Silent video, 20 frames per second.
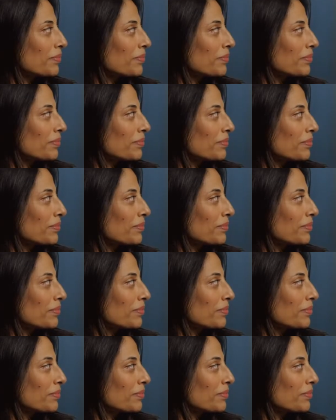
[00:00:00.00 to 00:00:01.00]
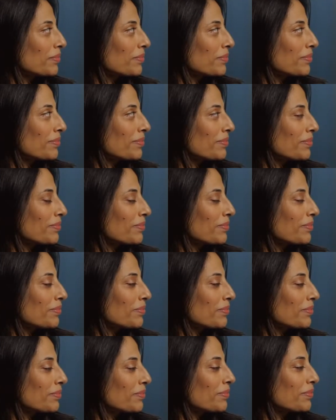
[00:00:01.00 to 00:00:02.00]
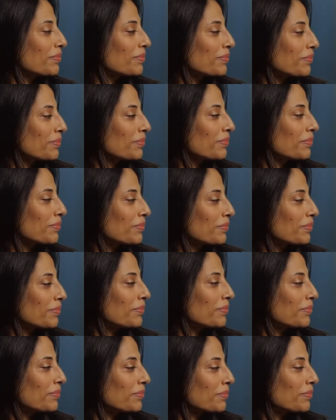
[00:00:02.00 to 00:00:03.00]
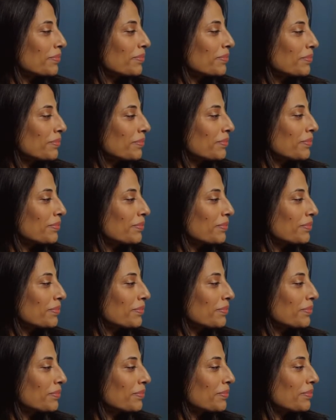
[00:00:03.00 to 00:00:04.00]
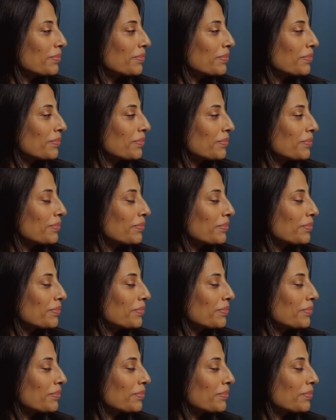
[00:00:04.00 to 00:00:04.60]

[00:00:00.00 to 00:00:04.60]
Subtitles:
The person shown says nothing.